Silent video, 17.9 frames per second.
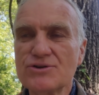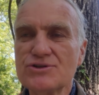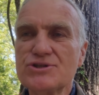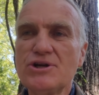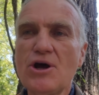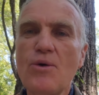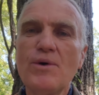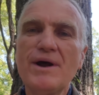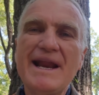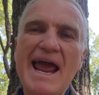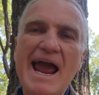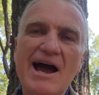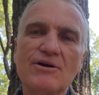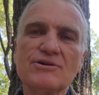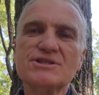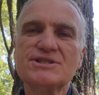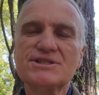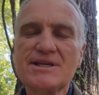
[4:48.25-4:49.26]
There's no one
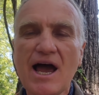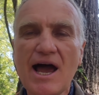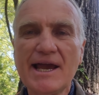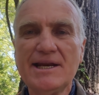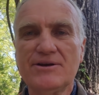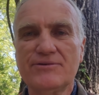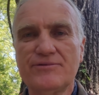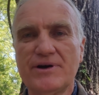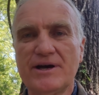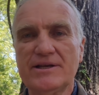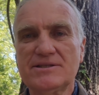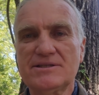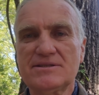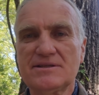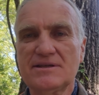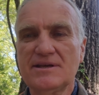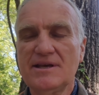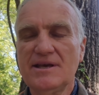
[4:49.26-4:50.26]
outside of
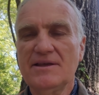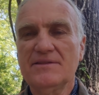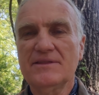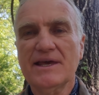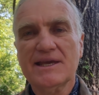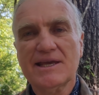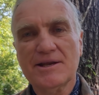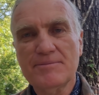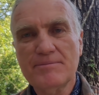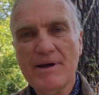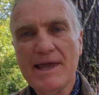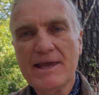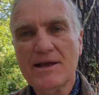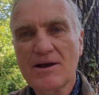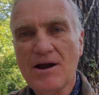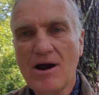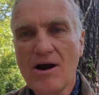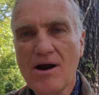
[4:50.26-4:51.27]
us that can
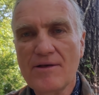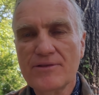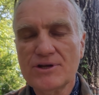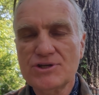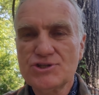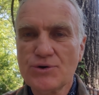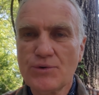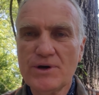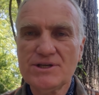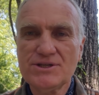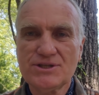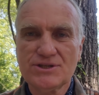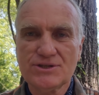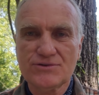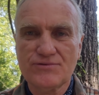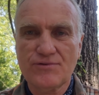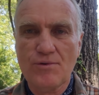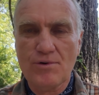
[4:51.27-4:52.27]
make the
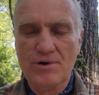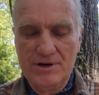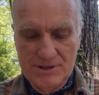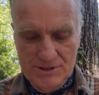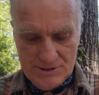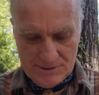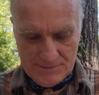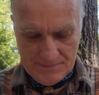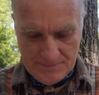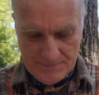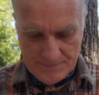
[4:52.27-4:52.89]
choices for us.